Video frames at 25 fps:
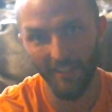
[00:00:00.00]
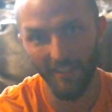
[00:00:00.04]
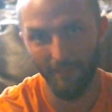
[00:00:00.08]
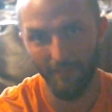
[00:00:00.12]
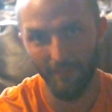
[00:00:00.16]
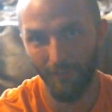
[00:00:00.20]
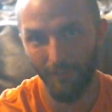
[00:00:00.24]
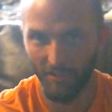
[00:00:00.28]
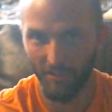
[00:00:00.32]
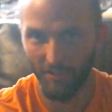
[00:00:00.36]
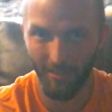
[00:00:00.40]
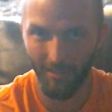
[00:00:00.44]

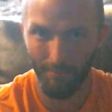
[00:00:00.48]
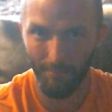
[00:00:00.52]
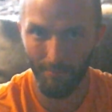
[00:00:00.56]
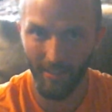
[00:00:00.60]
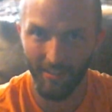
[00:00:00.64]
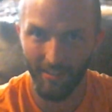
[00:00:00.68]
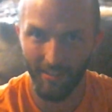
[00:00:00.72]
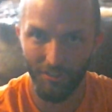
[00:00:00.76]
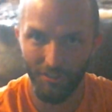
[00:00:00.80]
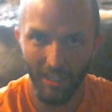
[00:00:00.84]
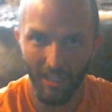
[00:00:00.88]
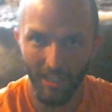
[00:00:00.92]
thinking, oh
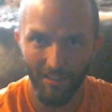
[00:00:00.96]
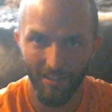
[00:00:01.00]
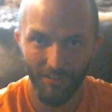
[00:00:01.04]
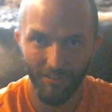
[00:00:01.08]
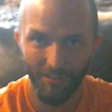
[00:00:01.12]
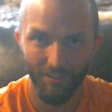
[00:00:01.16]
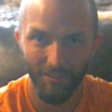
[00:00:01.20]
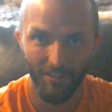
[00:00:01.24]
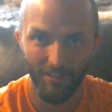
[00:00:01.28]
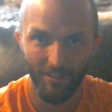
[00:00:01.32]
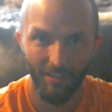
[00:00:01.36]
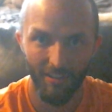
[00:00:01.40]
wow, this
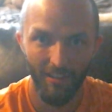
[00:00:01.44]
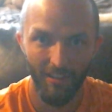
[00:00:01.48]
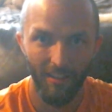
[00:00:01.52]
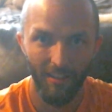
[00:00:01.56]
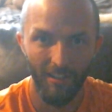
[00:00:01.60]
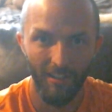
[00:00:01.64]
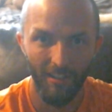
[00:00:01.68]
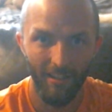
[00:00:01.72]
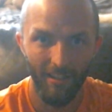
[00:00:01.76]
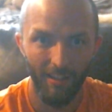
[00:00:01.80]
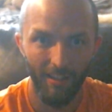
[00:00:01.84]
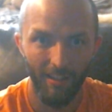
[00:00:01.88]
is really
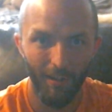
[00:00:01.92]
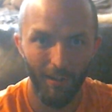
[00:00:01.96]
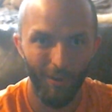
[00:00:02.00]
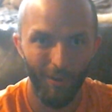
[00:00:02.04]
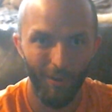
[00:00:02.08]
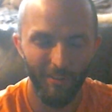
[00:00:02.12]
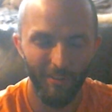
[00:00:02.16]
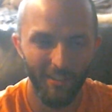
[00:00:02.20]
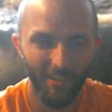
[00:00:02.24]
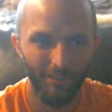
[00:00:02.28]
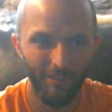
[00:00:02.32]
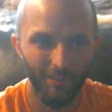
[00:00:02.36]
good for me.
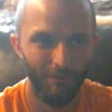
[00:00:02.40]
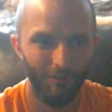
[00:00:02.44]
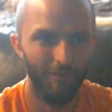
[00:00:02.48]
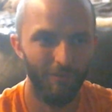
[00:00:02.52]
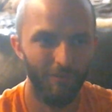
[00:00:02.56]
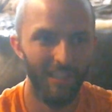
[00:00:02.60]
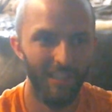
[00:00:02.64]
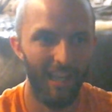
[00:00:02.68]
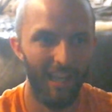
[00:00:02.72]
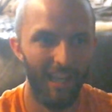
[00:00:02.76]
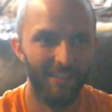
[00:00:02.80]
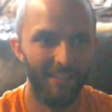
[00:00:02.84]
Look at all the
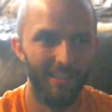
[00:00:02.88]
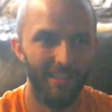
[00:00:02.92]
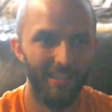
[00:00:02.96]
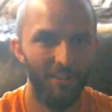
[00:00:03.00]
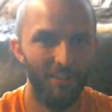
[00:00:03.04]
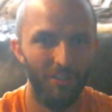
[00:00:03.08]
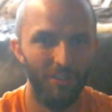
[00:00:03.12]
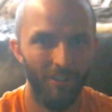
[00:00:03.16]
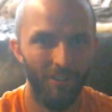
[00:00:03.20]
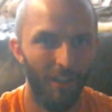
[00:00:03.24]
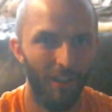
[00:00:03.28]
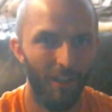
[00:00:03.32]
benefits
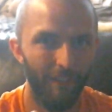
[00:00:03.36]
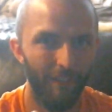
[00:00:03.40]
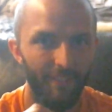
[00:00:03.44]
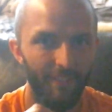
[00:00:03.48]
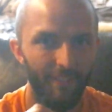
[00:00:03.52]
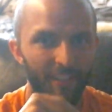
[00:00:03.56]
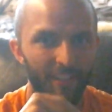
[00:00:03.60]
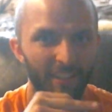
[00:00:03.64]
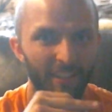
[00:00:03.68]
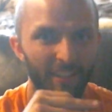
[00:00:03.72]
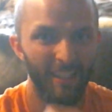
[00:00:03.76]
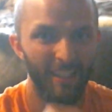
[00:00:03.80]
I'm
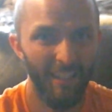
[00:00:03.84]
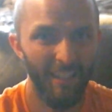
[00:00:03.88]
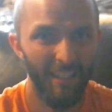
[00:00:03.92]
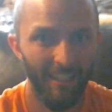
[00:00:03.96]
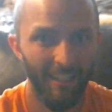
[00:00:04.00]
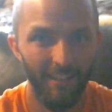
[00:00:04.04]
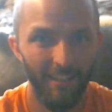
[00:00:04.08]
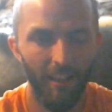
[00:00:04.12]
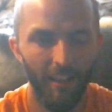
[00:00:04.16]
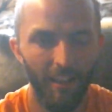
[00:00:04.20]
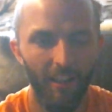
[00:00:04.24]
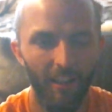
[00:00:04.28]
getting
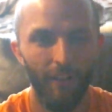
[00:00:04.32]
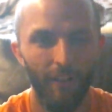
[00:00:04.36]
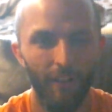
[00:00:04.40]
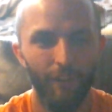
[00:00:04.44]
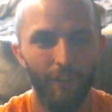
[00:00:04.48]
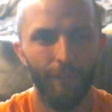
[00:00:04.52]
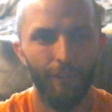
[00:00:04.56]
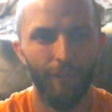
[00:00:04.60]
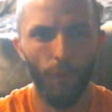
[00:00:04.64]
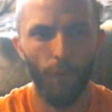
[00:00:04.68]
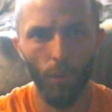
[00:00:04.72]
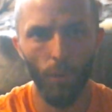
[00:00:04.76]

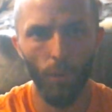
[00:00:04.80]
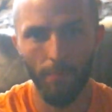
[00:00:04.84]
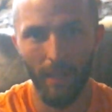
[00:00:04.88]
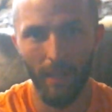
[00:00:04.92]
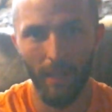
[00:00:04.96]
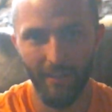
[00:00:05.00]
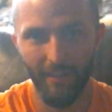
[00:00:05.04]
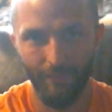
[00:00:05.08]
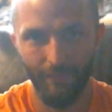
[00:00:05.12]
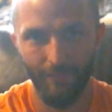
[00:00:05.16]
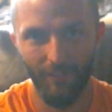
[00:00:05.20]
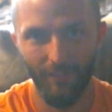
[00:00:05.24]
of this
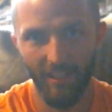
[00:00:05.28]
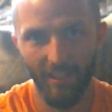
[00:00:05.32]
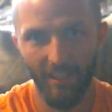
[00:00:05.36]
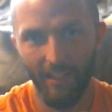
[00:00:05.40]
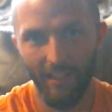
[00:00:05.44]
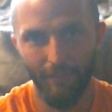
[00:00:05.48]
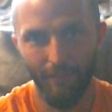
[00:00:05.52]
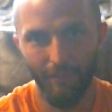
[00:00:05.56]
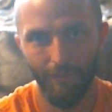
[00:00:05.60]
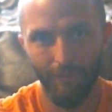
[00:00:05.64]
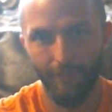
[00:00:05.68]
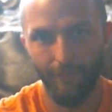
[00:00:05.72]
meditation.
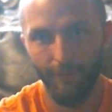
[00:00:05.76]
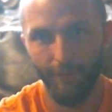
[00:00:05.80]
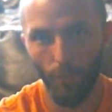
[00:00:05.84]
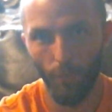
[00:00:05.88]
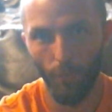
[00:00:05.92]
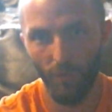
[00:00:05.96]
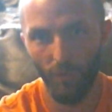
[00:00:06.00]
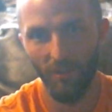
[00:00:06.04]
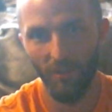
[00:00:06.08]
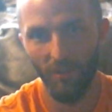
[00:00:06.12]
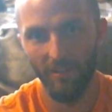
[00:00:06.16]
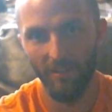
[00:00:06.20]
And while
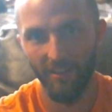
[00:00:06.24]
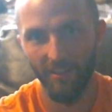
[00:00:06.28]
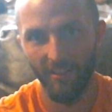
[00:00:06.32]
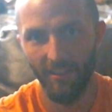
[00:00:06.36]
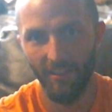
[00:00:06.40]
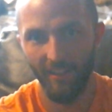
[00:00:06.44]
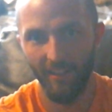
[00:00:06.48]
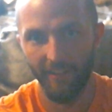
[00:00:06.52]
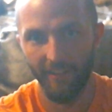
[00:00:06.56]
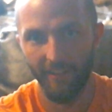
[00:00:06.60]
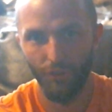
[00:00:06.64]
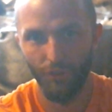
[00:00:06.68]
you're
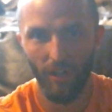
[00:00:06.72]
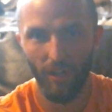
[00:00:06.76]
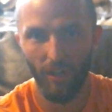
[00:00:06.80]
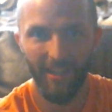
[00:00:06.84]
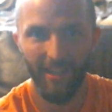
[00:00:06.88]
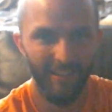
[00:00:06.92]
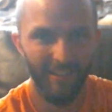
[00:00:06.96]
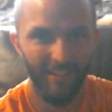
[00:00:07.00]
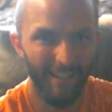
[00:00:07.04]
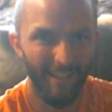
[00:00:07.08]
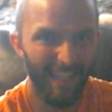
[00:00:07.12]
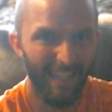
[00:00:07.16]
doing that, you're
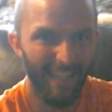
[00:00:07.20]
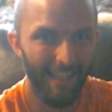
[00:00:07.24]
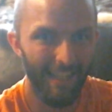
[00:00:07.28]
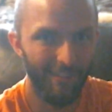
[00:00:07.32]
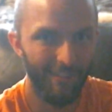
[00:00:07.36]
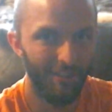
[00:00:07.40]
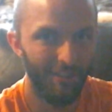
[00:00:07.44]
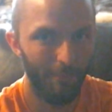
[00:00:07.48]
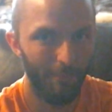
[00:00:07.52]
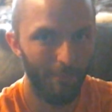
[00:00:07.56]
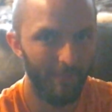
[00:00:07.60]
not actually